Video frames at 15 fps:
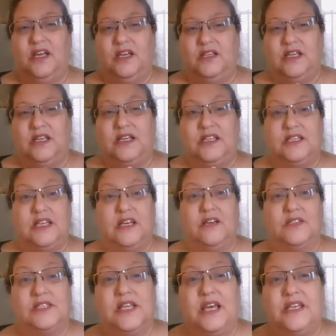and anything
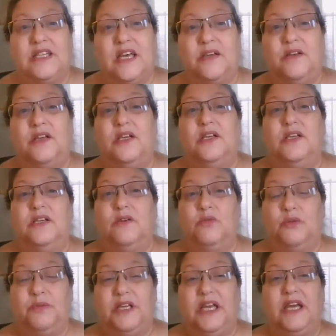outside of that
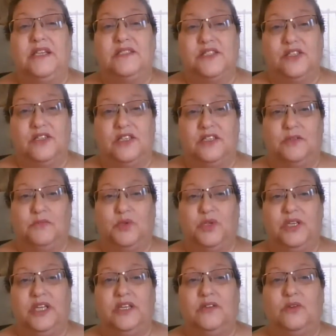would be answered in the
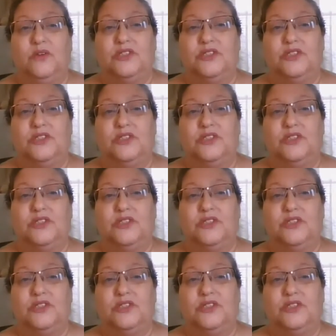morning,